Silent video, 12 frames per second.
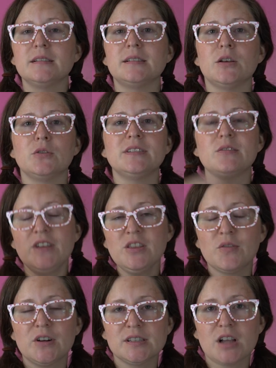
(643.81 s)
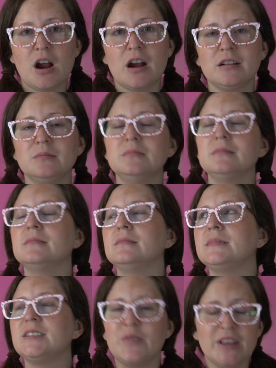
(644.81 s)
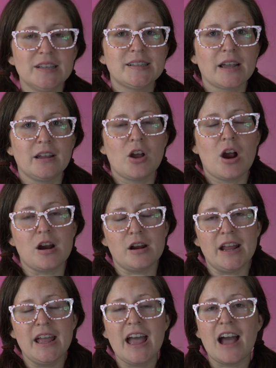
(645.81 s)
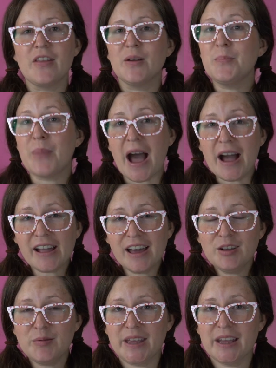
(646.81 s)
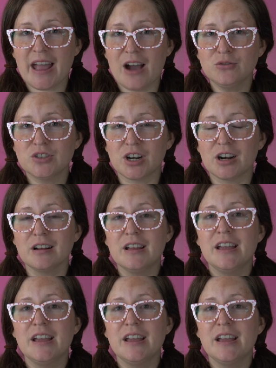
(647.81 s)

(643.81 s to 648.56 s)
So defeat the first guard, defeat the second guard, and then back out of the encounter.